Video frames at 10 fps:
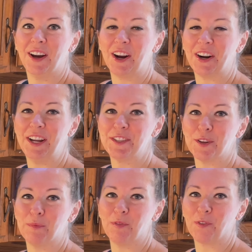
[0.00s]
All right,
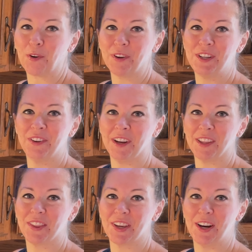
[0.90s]
so before we do
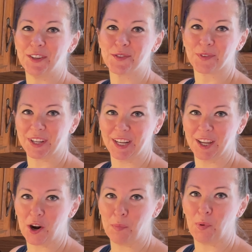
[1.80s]
anything else, we're gonna
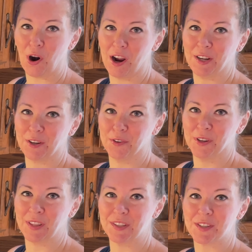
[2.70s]
get our brine
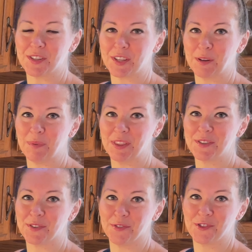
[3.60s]
going. This is gonna be the
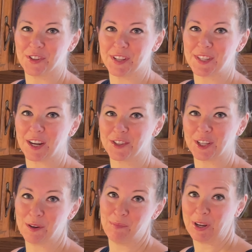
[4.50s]
solution that's
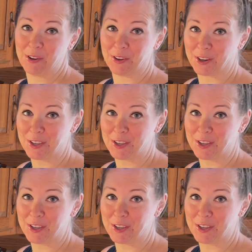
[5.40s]
actually gonna pickle our